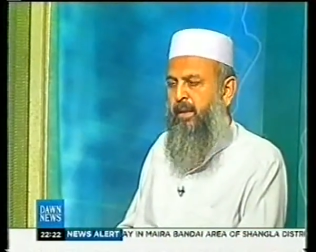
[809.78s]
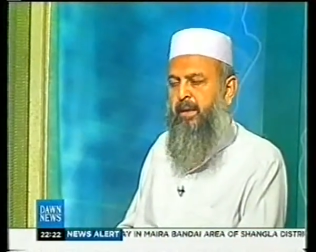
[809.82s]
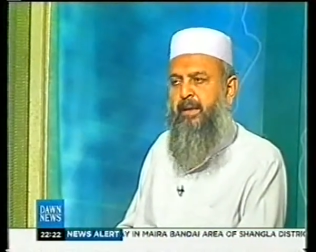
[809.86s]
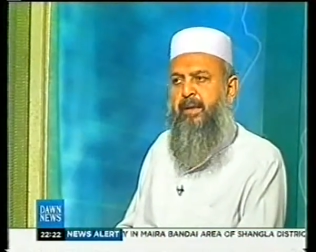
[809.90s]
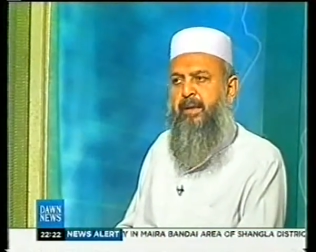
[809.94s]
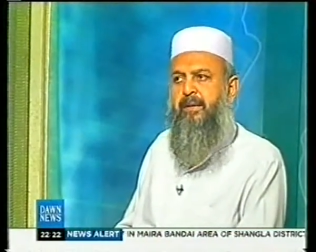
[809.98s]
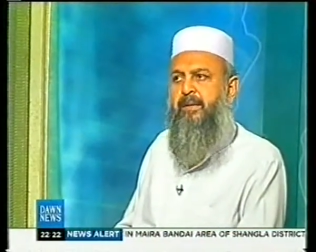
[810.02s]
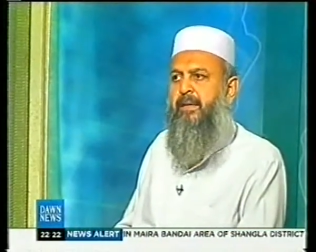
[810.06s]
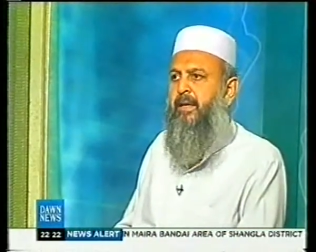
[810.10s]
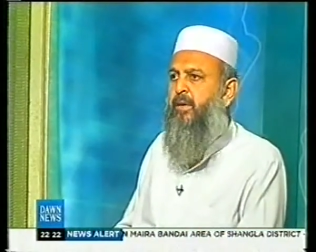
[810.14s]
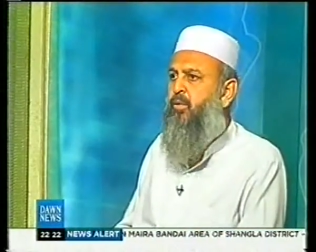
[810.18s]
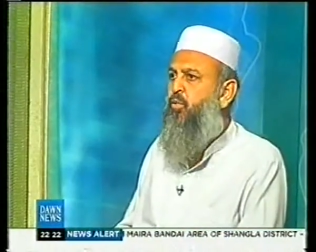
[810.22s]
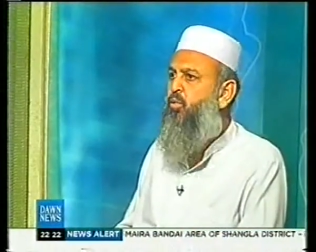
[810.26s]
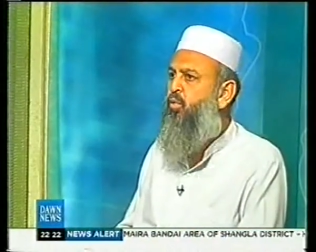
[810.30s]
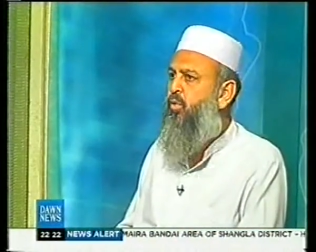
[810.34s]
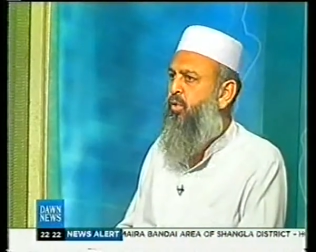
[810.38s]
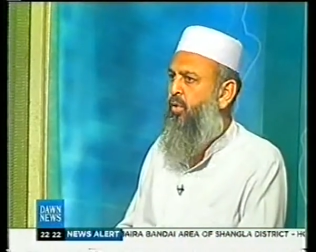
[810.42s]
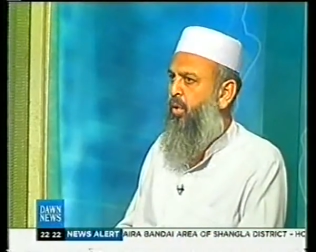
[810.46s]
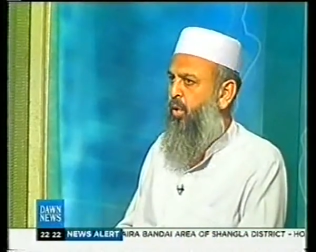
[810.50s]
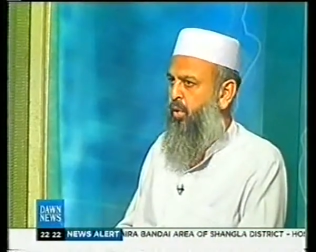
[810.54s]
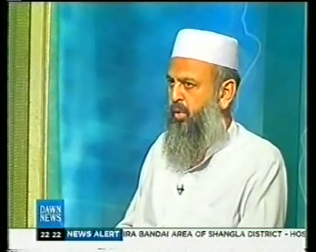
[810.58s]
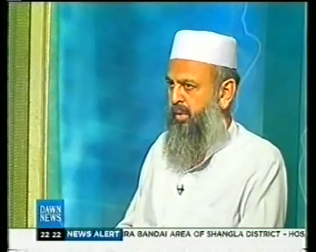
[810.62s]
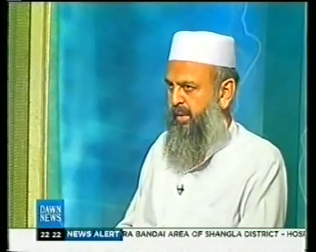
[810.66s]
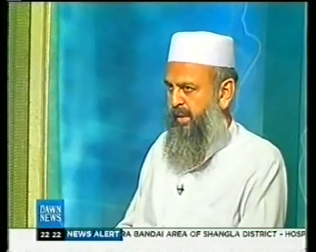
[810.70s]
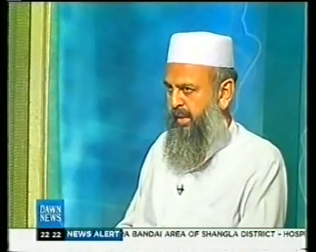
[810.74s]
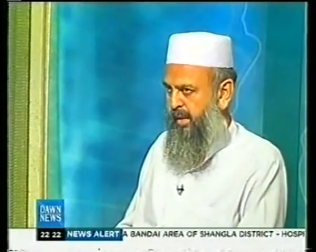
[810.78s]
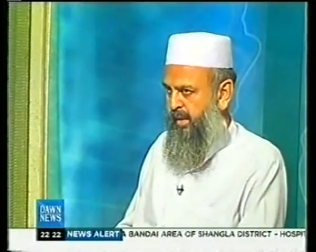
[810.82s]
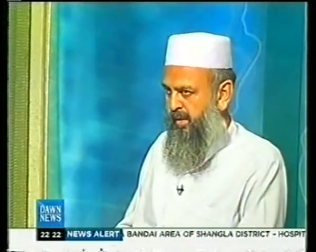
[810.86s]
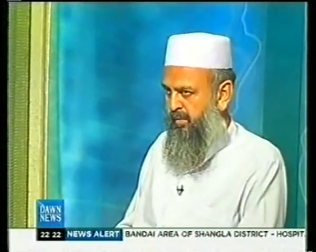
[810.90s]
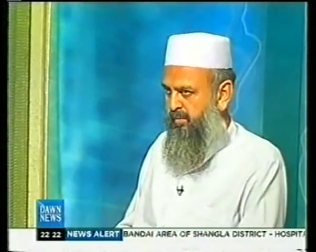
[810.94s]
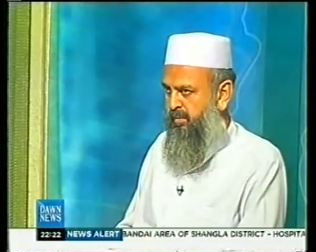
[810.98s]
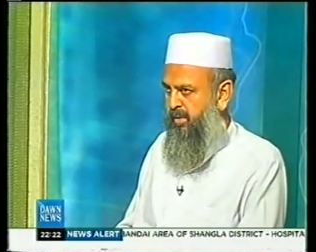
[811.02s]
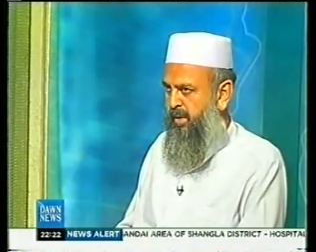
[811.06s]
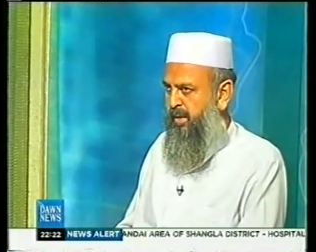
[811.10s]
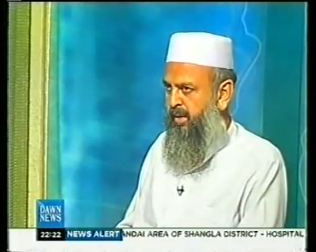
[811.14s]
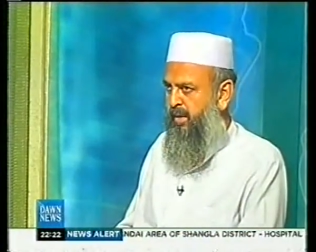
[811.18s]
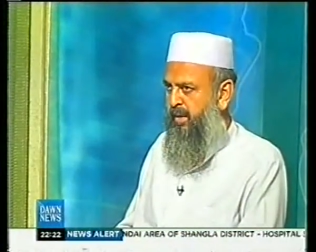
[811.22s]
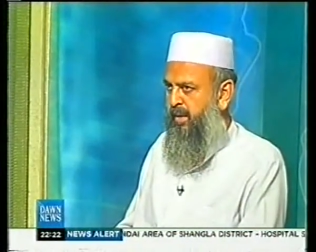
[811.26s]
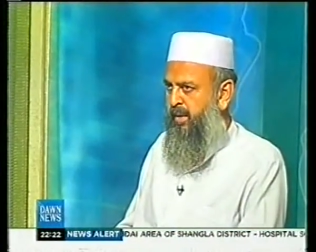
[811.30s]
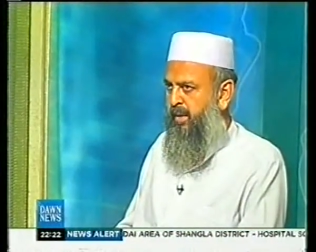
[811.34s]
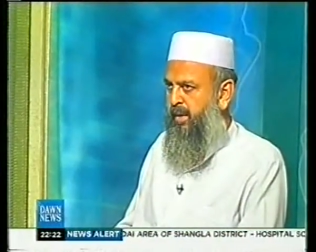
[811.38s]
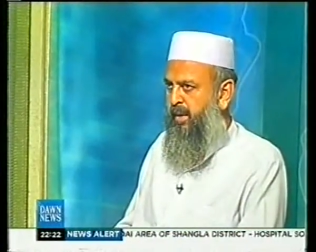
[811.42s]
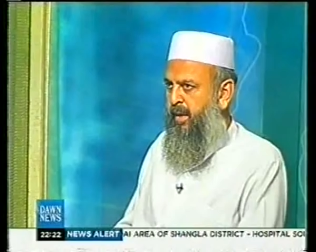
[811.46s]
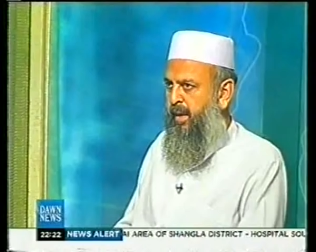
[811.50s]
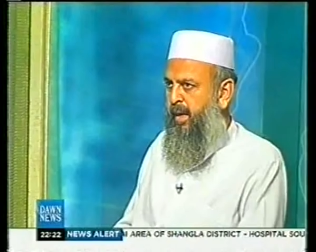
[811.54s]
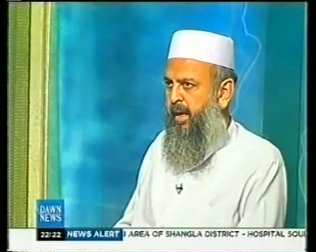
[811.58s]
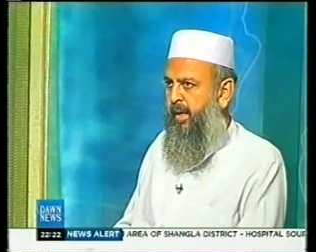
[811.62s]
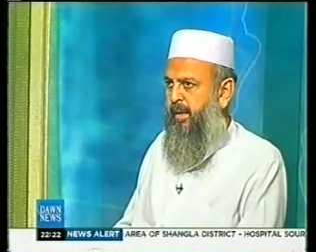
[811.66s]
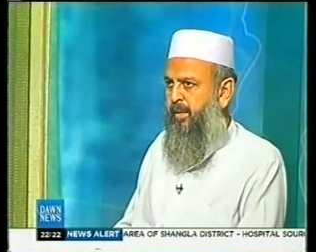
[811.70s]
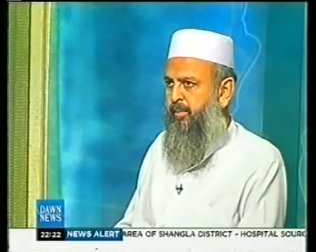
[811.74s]
they could not deliver,
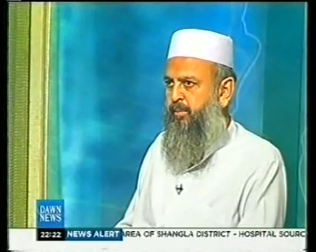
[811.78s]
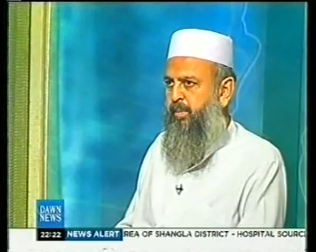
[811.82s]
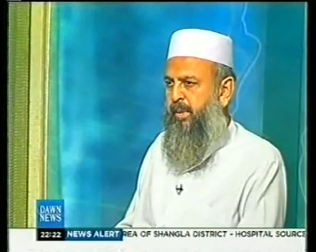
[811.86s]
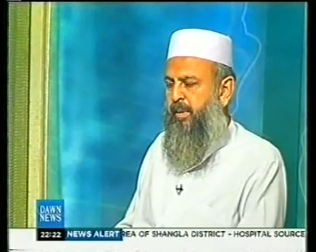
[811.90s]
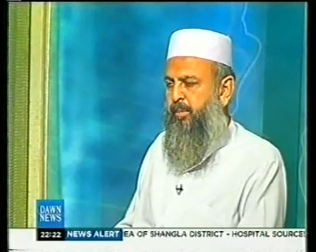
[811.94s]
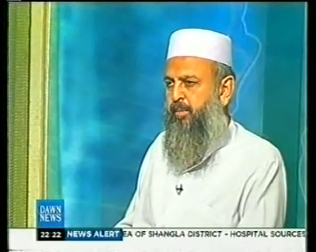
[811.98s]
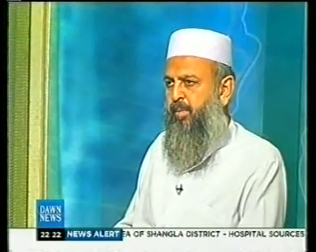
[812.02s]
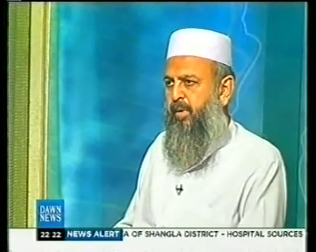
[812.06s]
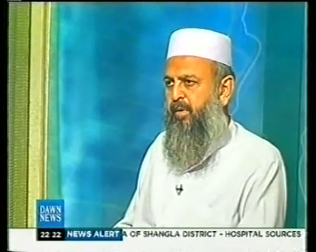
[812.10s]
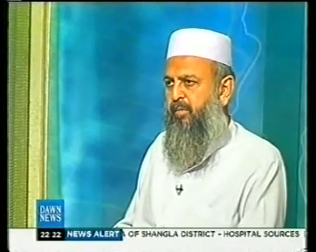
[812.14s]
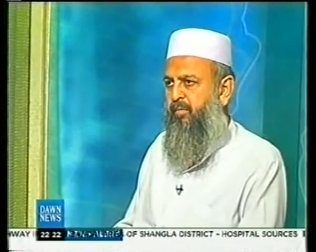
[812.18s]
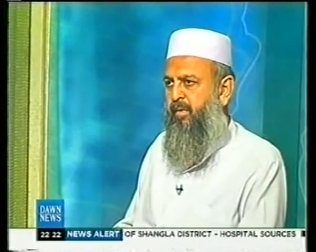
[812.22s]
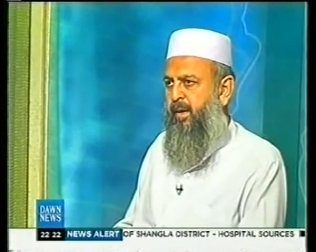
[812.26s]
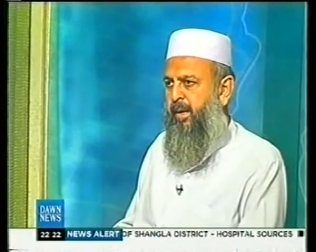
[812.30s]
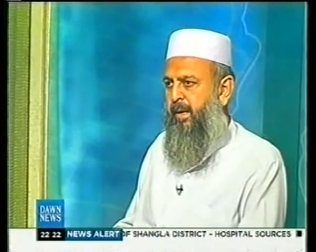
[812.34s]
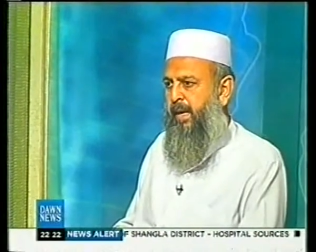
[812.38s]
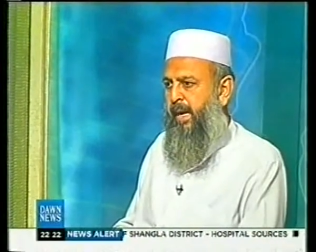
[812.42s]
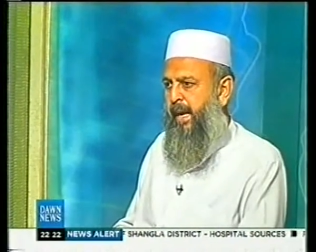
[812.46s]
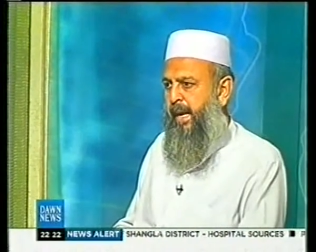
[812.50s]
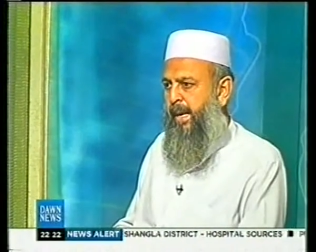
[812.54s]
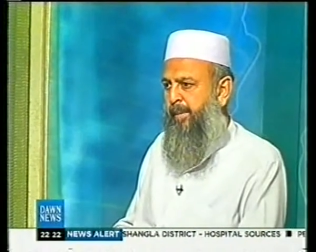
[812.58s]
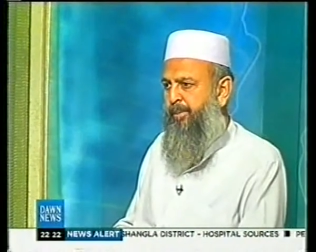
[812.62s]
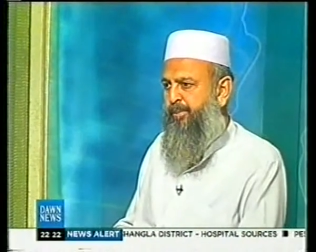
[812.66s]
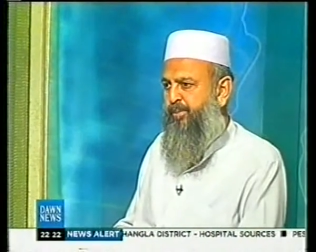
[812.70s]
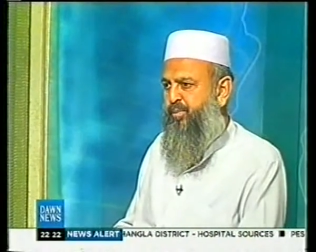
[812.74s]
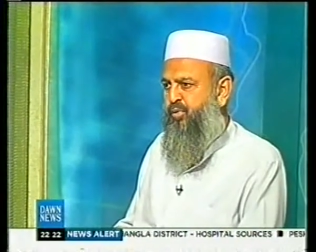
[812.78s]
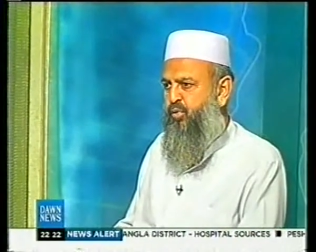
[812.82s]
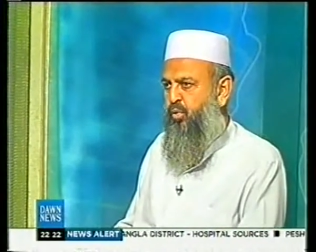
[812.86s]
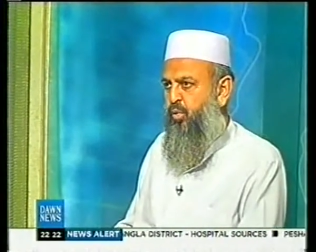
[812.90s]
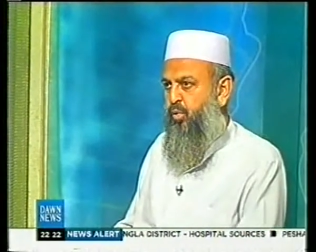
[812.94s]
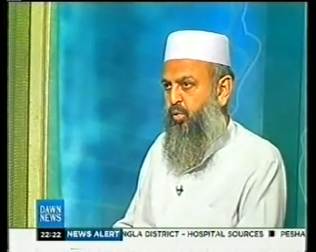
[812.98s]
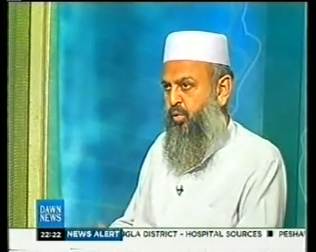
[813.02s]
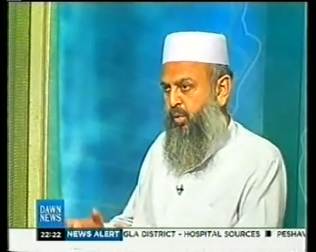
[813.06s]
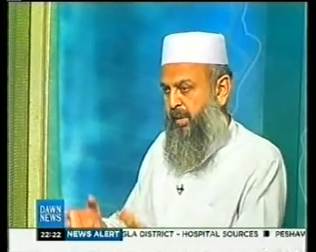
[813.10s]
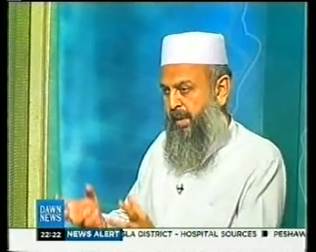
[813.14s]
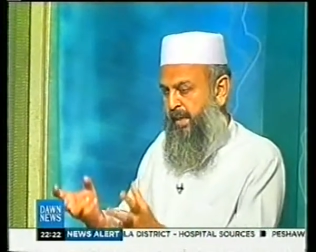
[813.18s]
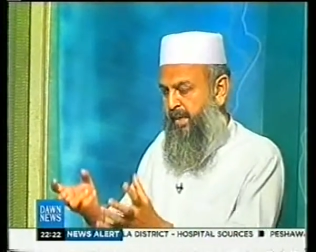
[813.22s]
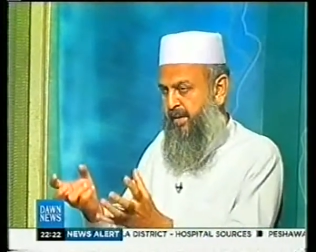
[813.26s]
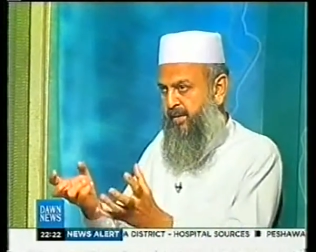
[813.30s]
and people were absolutely,